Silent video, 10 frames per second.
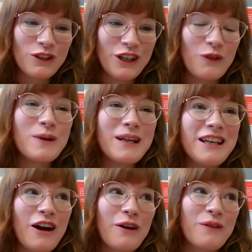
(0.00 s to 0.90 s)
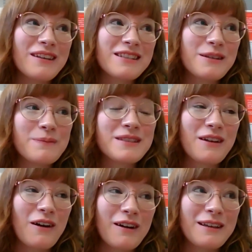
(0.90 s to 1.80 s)
we know that
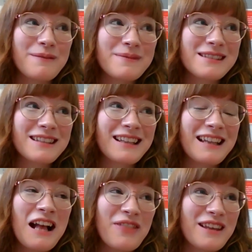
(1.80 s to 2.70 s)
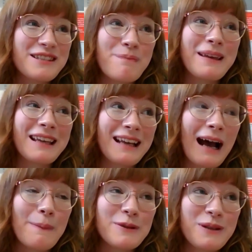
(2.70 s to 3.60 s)
sometimes there's a big
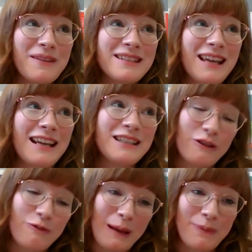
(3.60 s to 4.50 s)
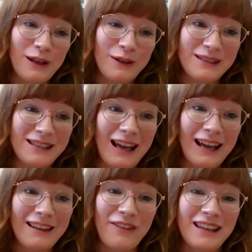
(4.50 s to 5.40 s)
gap between the data of people who
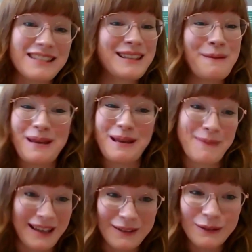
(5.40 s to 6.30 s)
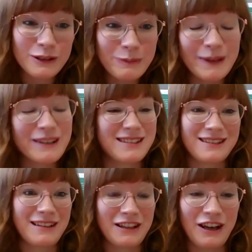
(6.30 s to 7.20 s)
say that they're skipping meals because,
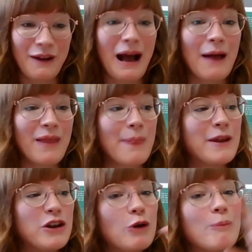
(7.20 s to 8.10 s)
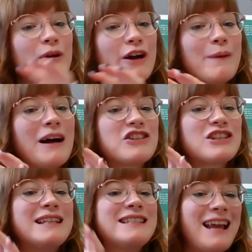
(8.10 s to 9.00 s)
and then the number who
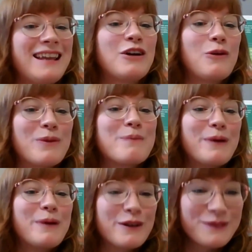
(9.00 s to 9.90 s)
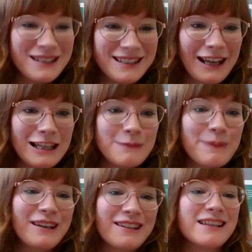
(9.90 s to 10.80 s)
actually take up the bursary schemes,
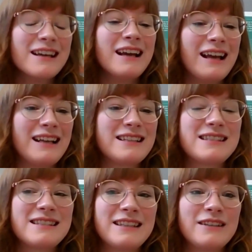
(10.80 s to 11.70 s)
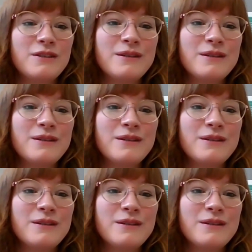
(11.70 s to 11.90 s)
because it's